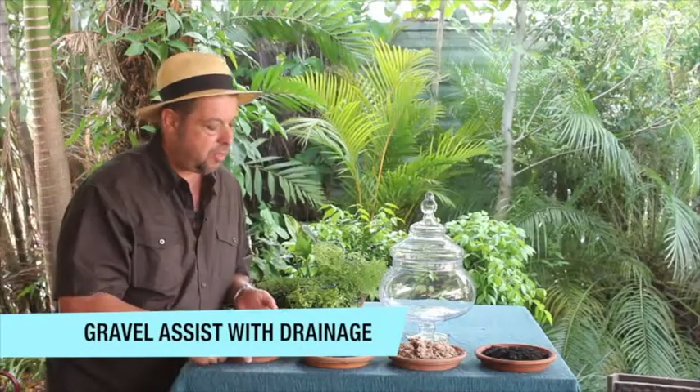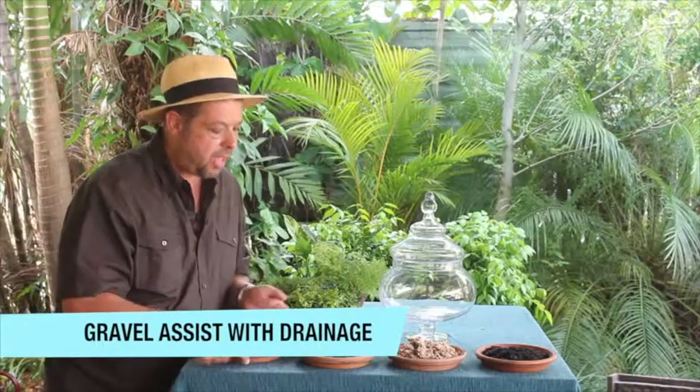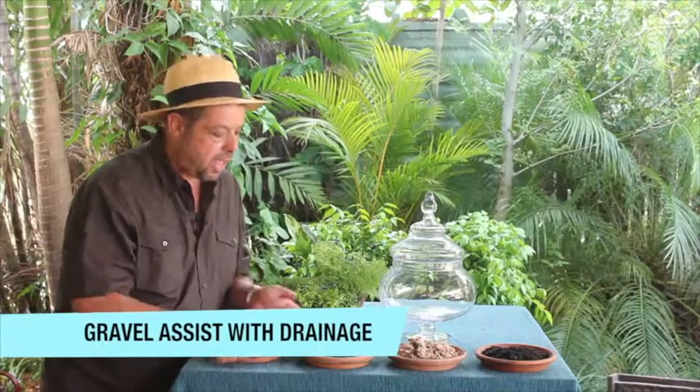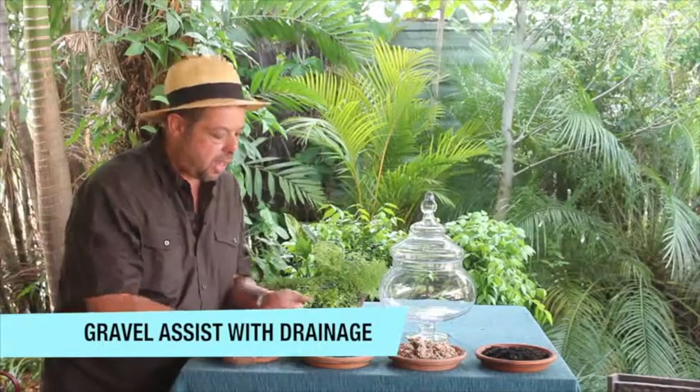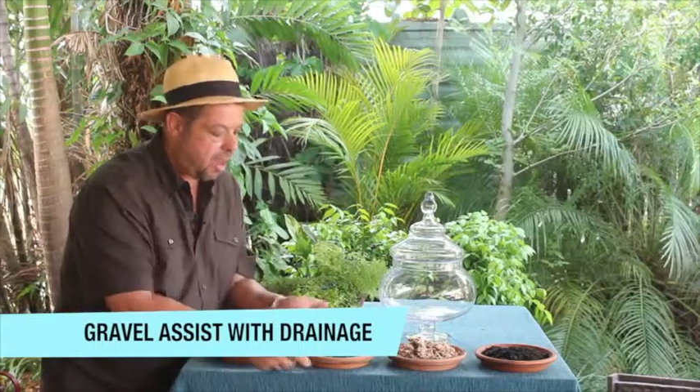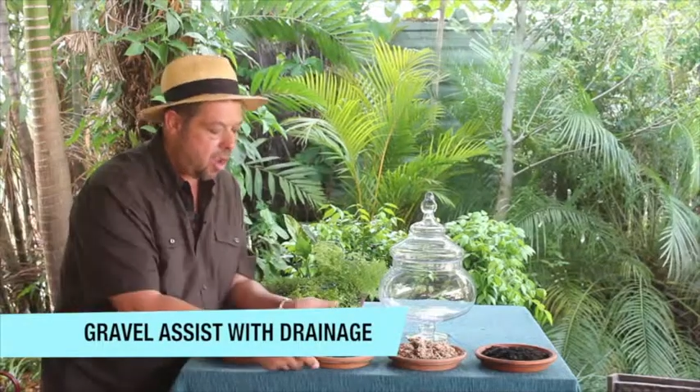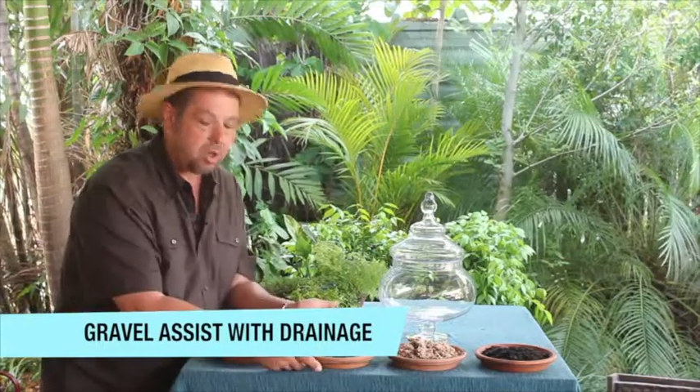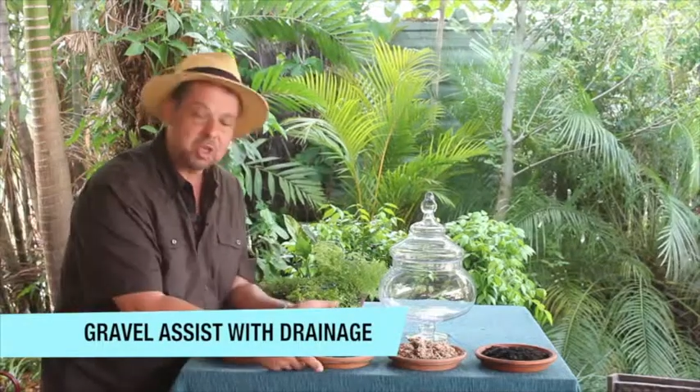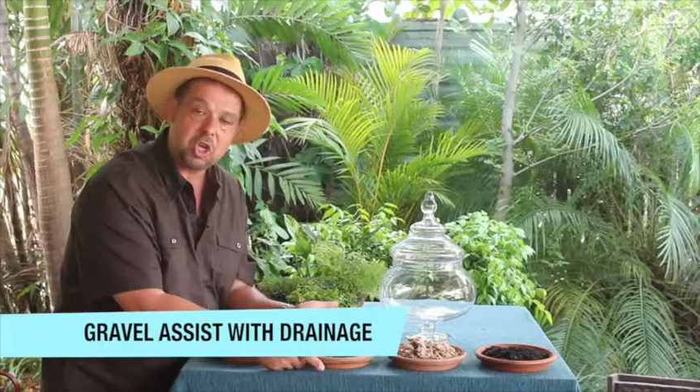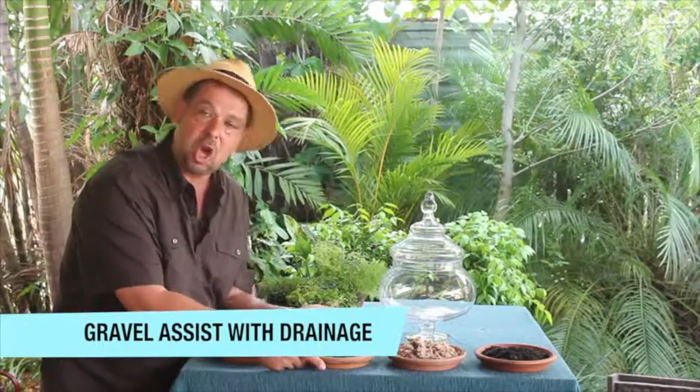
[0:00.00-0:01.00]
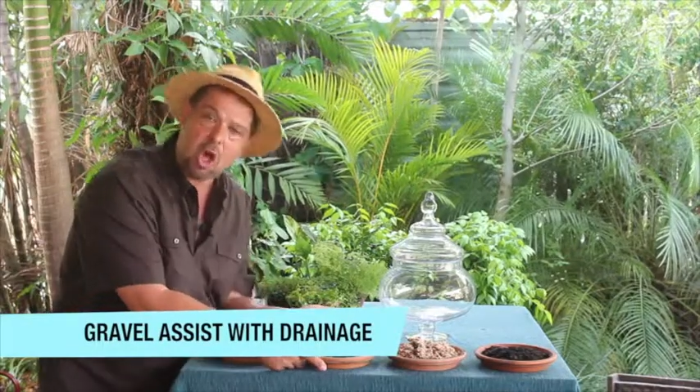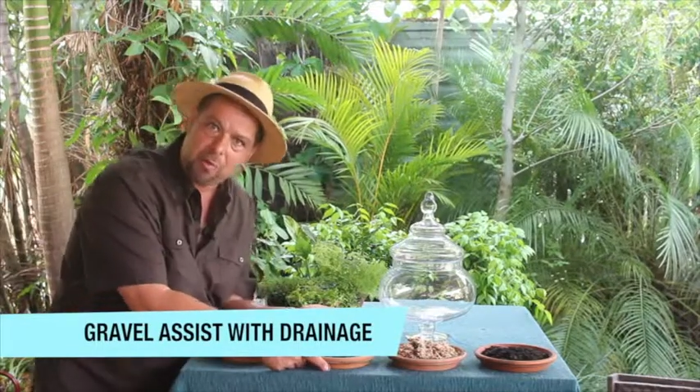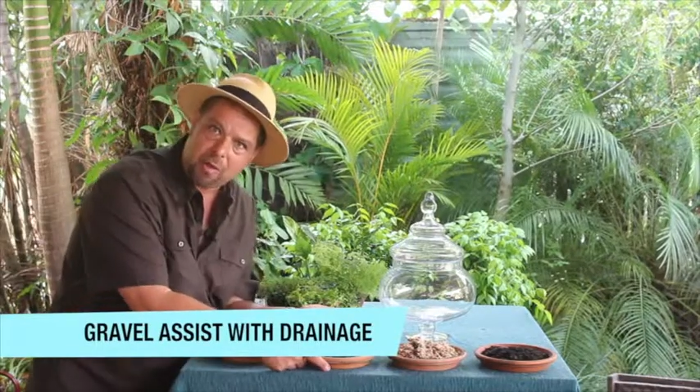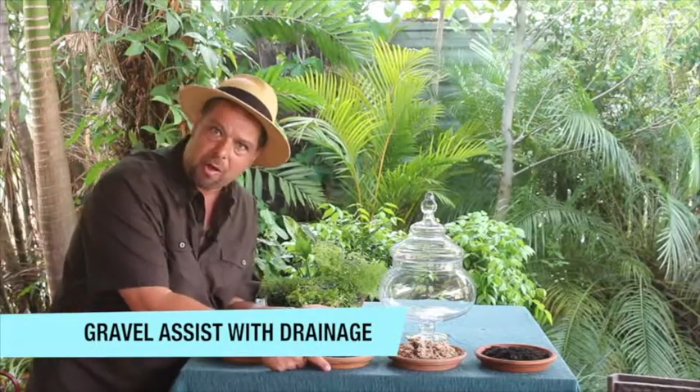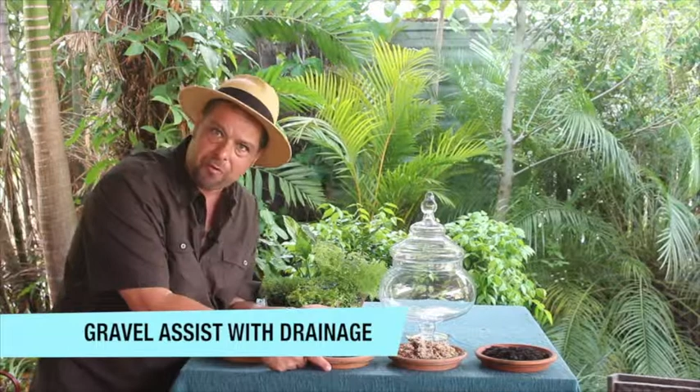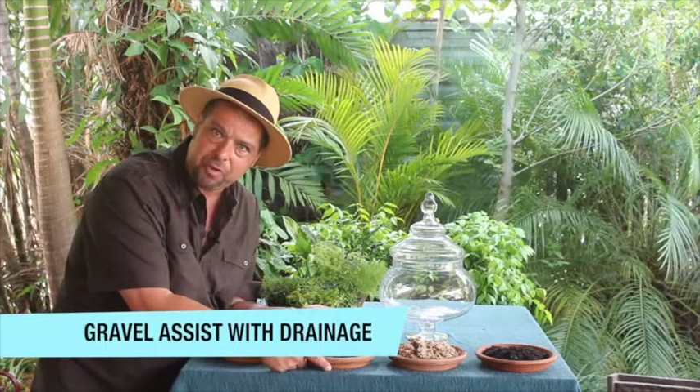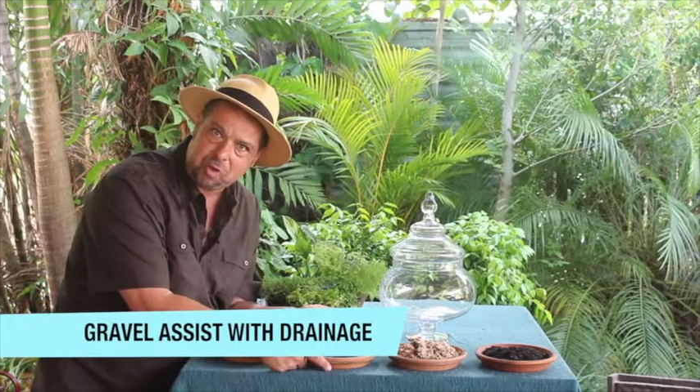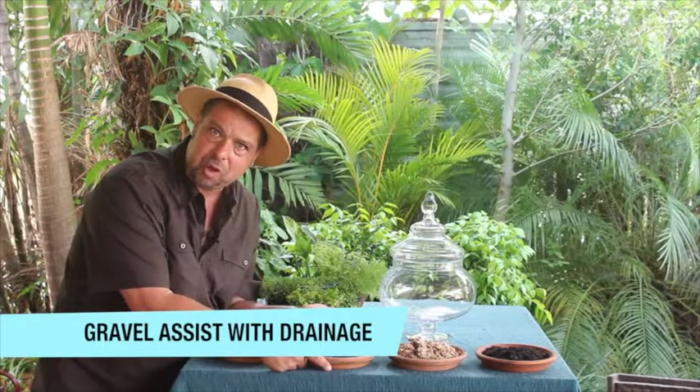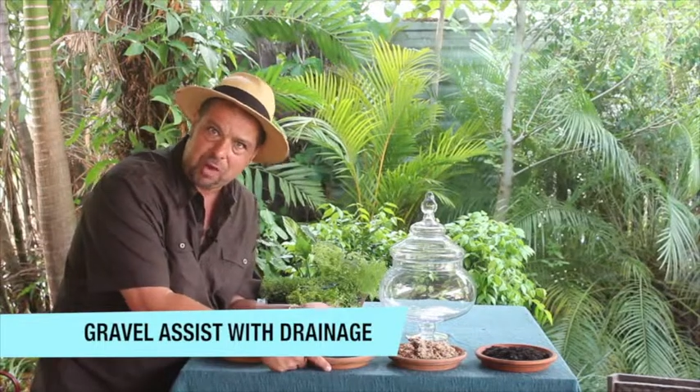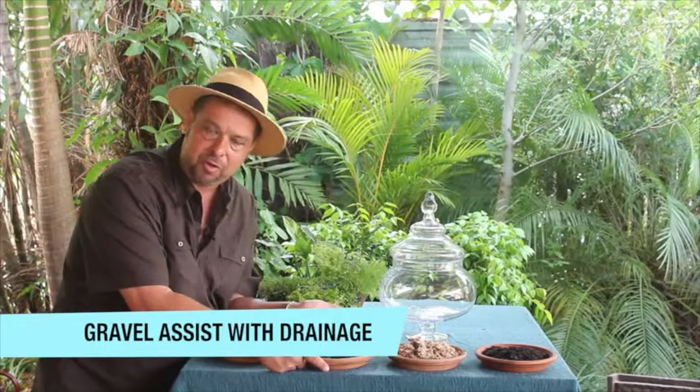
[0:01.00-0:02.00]
Then, on top of the
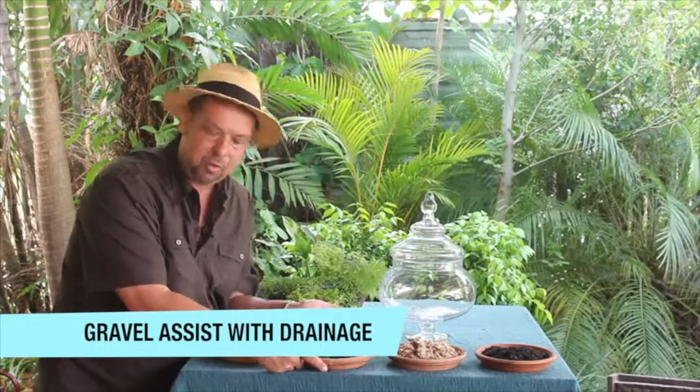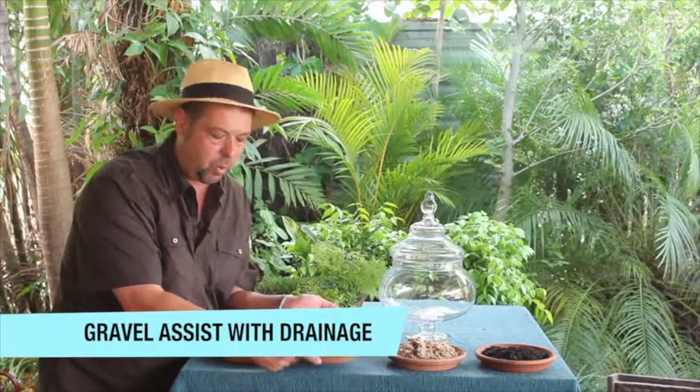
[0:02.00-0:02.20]
gravel,